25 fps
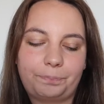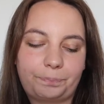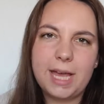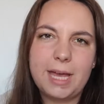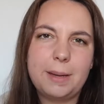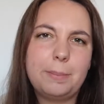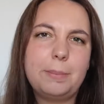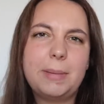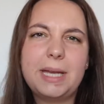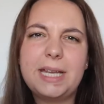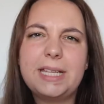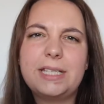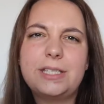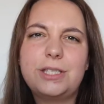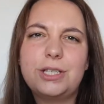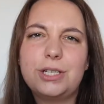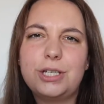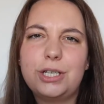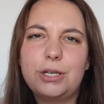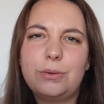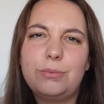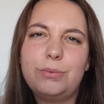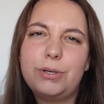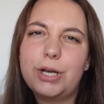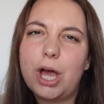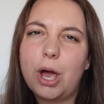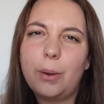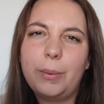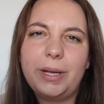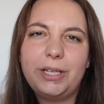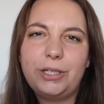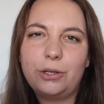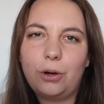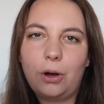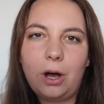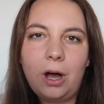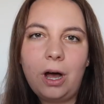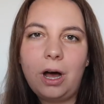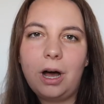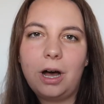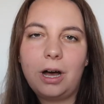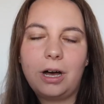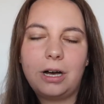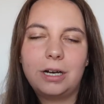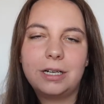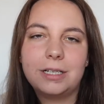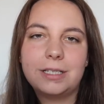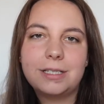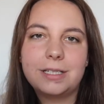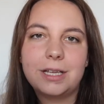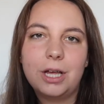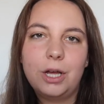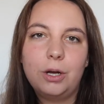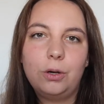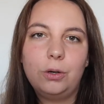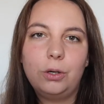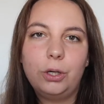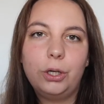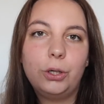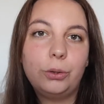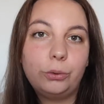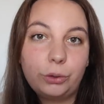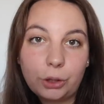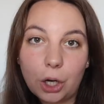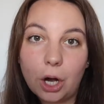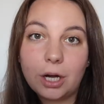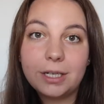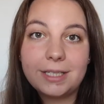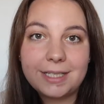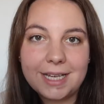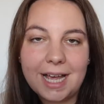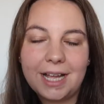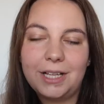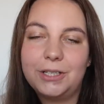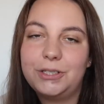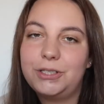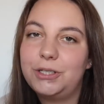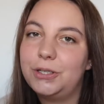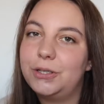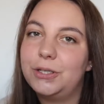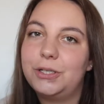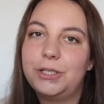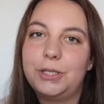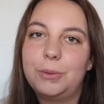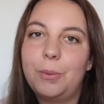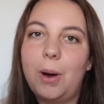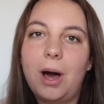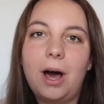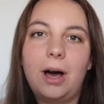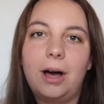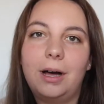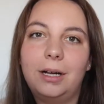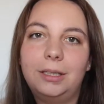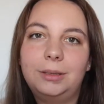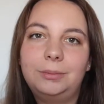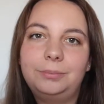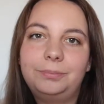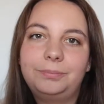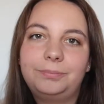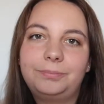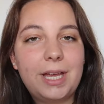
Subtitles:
It means that you know in your heart who God tells you that you are.